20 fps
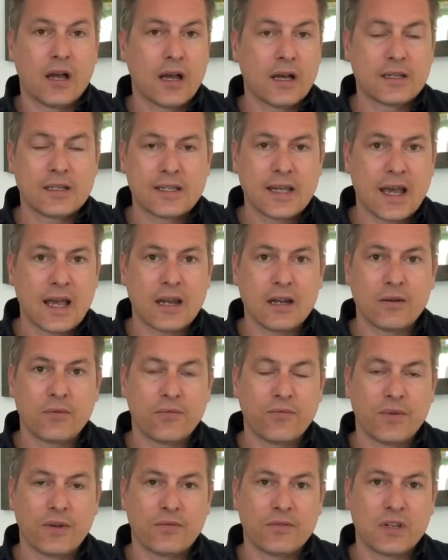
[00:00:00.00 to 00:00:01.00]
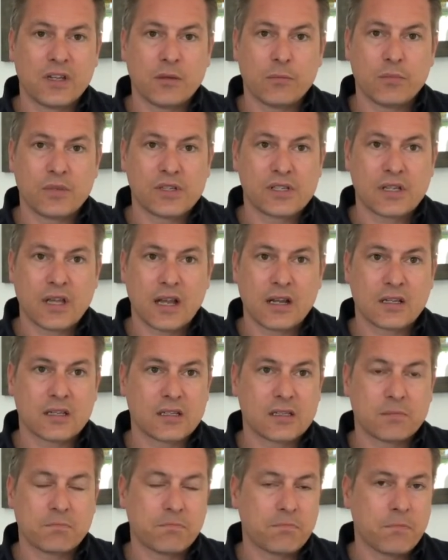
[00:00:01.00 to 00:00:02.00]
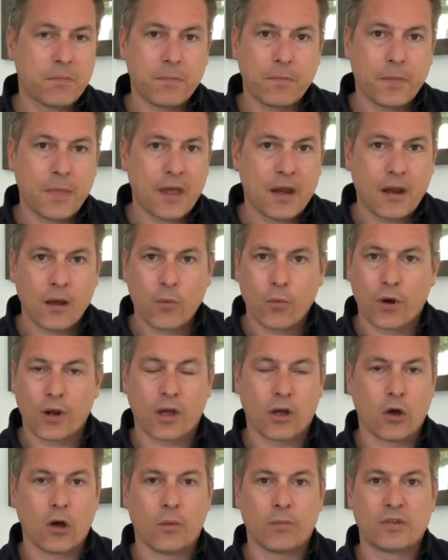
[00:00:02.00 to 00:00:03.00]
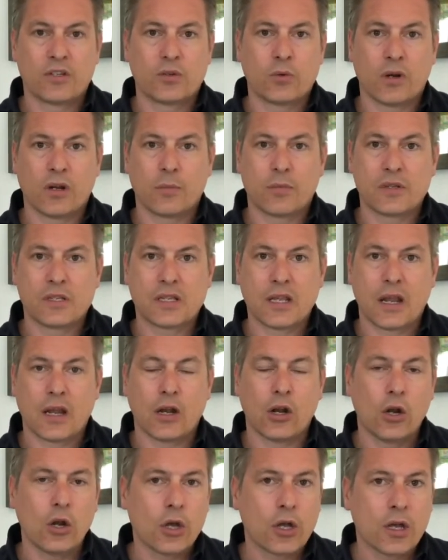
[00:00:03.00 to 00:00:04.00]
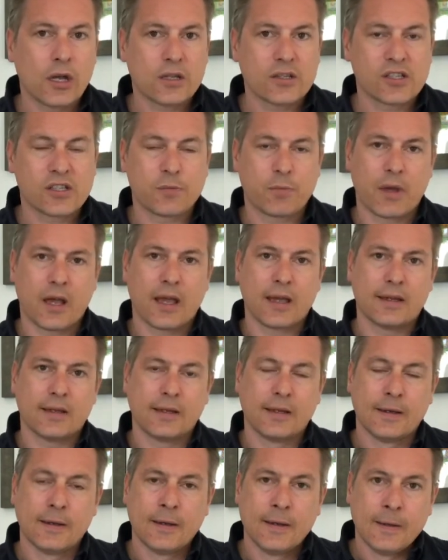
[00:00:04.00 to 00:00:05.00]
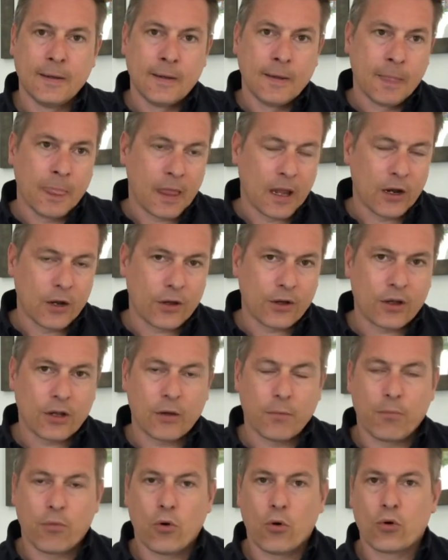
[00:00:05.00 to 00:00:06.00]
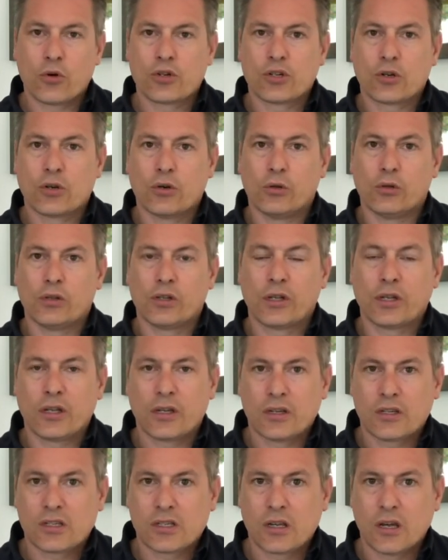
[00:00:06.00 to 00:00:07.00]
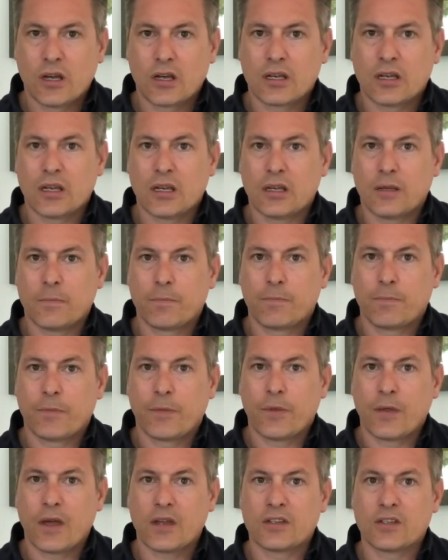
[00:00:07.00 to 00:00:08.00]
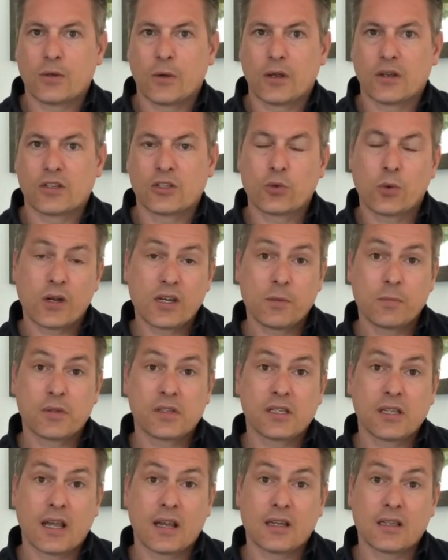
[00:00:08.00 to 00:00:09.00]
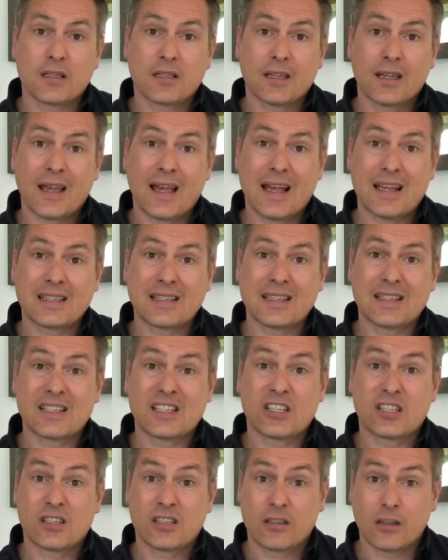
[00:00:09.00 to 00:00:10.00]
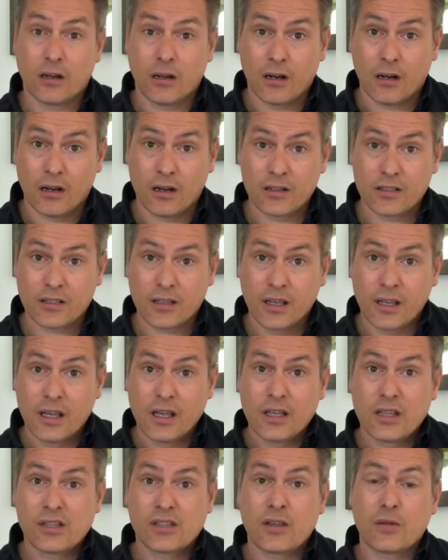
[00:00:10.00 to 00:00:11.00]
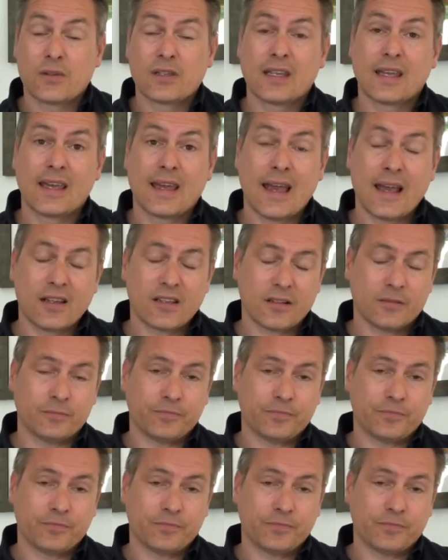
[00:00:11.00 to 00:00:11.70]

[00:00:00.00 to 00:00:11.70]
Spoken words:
10, 15%. They don't want to go up to 20%. Look at Spain, looking at Portugal, looking at Turkey. They're doing 20% as a start. So to get